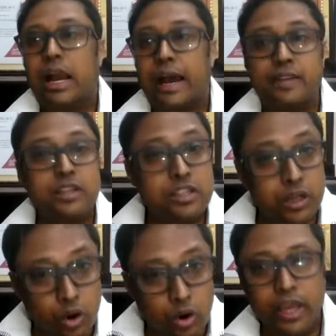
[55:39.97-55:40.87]
and then
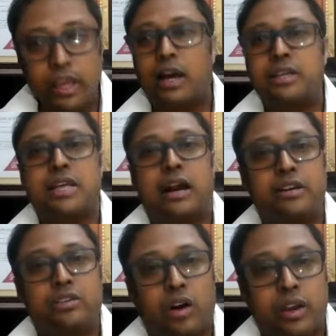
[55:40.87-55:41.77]
slowly I started
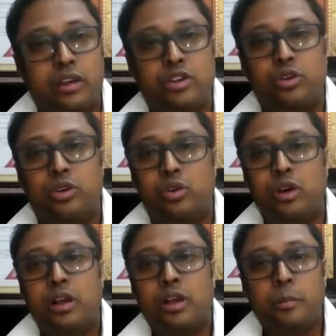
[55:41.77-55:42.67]
talking to